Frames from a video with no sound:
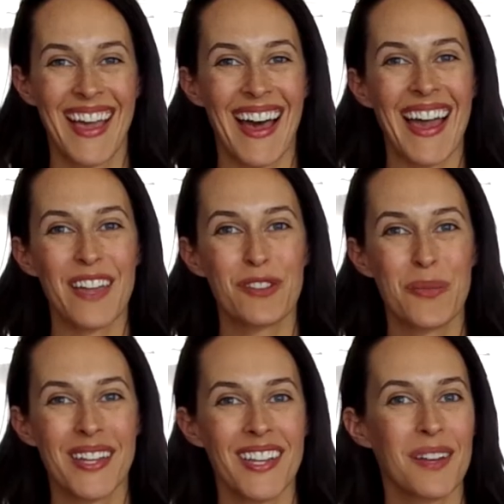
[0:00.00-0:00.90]
Hi
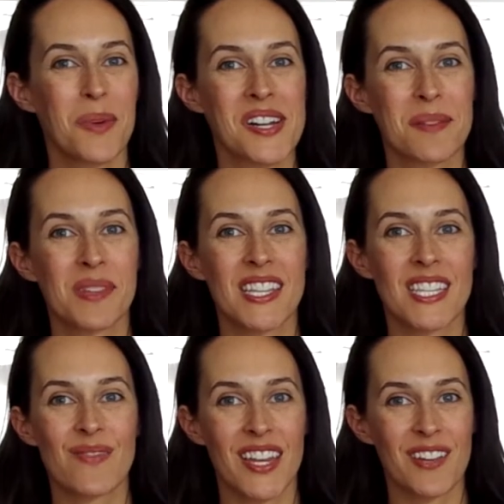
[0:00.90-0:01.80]
everyone, and welcome to
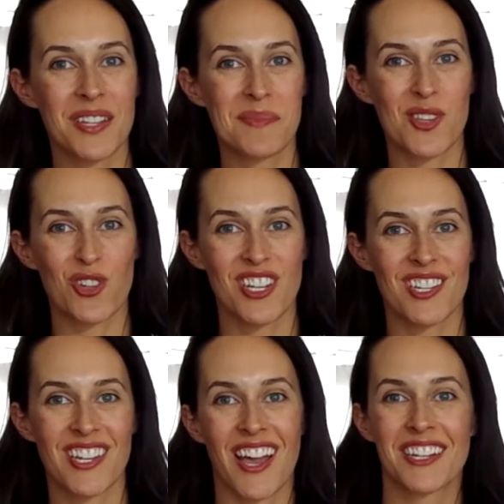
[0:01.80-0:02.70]
this video
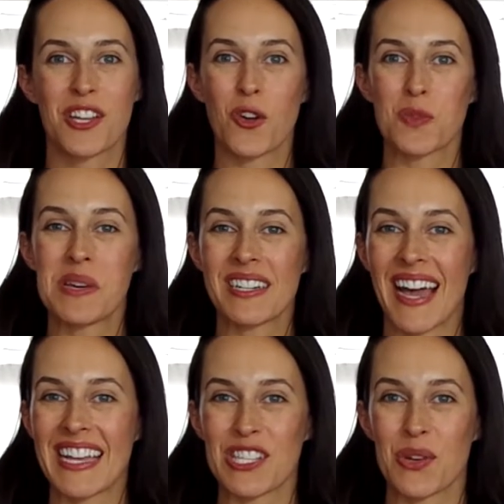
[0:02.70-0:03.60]
demonstration on goat's milk
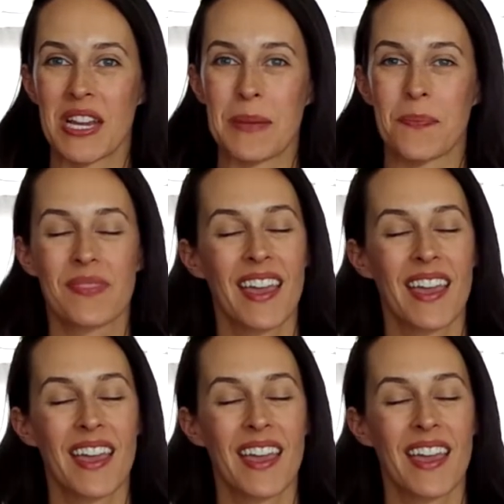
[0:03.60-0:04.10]
ice cream.